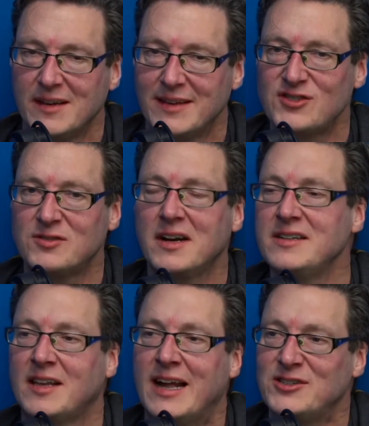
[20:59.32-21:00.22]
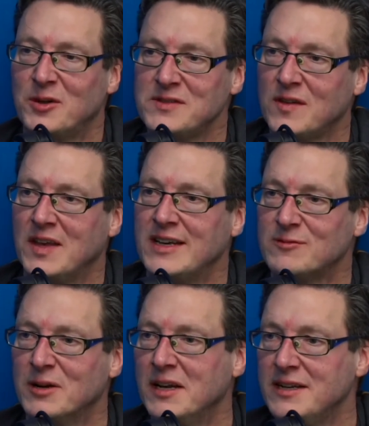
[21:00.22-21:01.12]
struggling to latch onto things
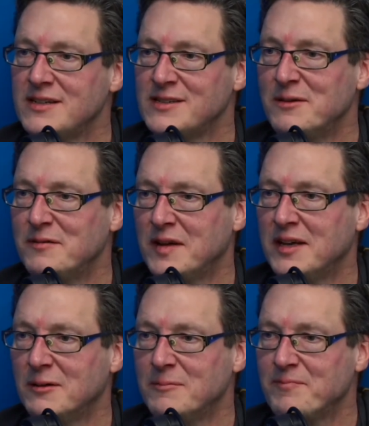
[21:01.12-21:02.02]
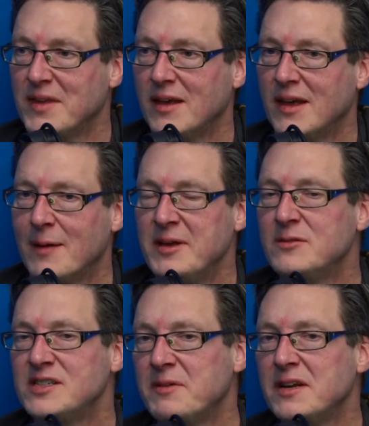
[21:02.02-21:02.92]
really to sort of feel. I mean,
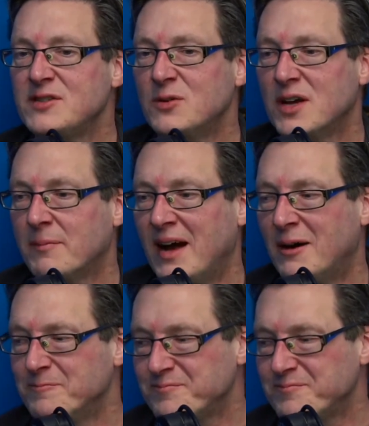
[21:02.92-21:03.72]
there was a bit of talk about